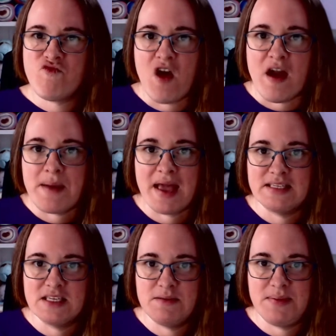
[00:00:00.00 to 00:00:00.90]
right back
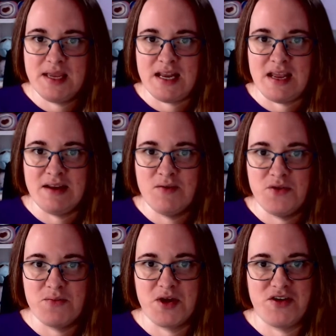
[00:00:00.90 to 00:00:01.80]
to the beginning
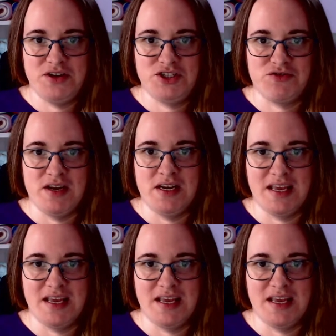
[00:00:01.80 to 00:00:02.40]
with my crocheting.